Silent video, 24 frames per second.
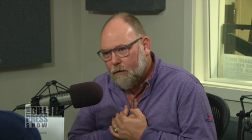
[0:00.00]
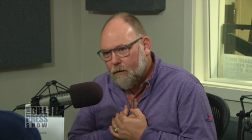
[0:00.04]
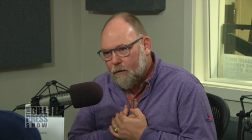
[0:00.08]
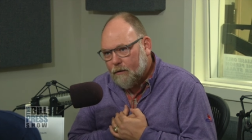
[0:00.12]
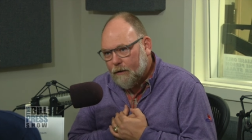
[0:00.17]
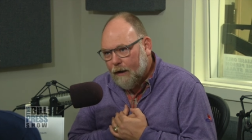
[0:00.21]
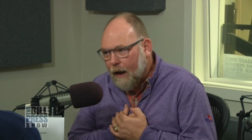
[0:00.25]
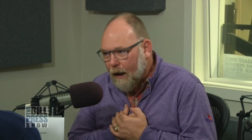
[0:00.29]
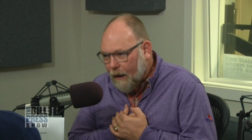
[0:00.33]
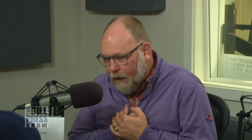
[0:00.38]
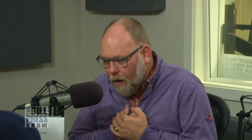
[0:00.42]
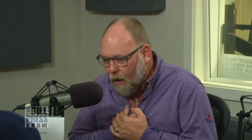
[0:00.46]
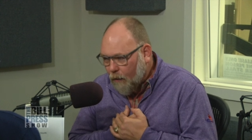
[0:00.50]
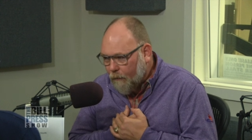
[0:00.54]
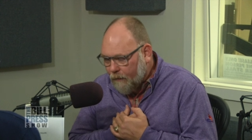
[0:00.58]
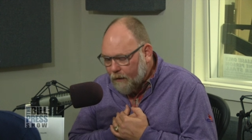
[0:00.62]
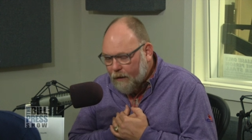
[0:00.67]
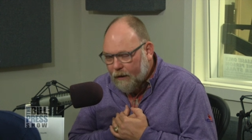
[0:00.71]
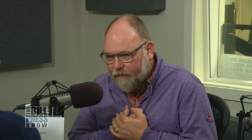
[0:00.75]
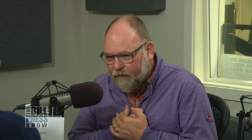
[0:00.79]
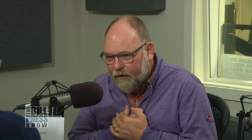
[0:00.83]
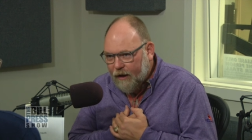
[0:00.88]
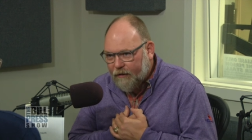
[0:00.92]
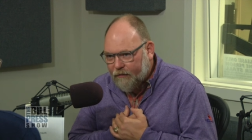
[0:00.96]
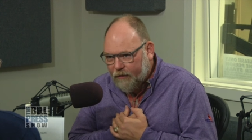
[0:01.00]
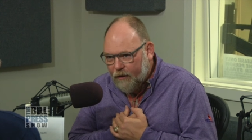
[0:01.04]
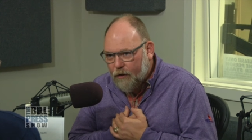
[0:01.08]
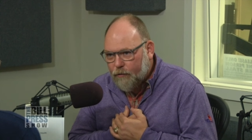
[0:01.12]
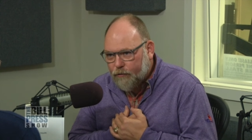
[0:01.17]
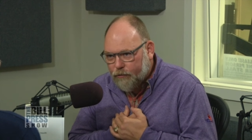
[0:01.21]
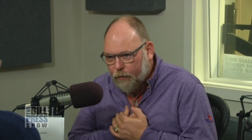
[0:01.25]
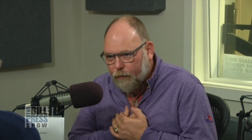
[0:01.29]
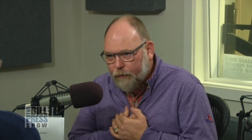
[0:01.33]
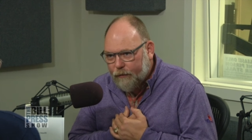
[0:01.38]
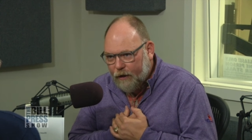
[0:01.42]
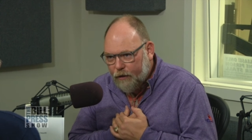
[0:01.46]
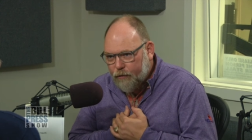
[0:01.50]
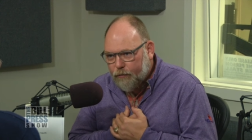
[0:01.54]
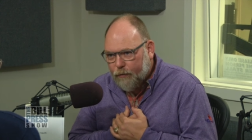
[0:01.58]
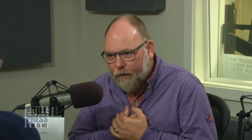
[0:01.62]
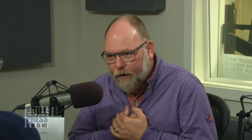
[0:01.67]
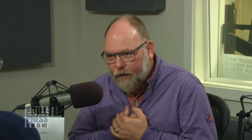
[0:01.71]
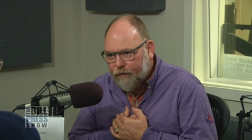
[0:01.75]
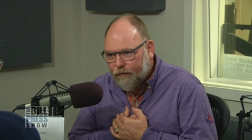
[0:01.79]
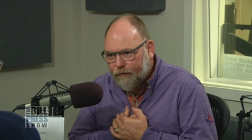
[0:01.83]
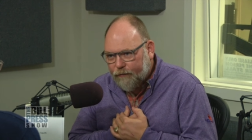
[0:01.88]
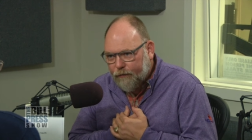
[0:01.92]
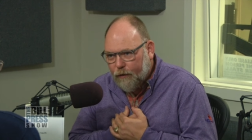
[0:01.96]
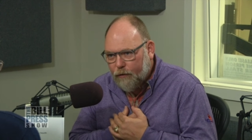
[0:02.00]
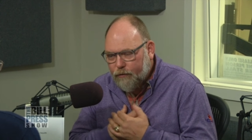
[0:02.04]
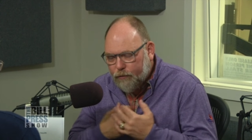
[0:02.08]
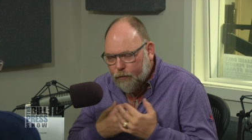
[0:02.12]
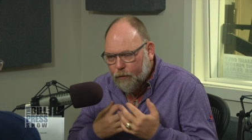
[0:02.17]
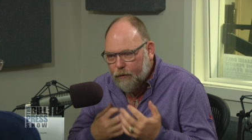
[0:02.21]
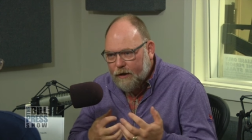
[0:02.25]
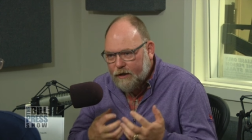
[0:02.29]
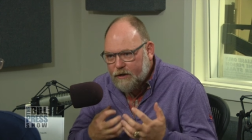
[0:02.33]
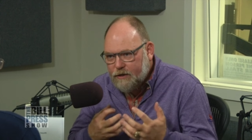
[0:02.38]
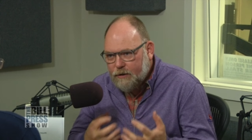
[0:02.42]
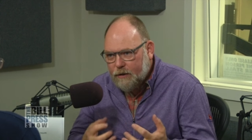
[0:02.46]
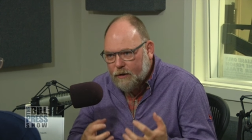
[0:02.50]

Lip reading: Yeah, no, that's that. Those were his donors.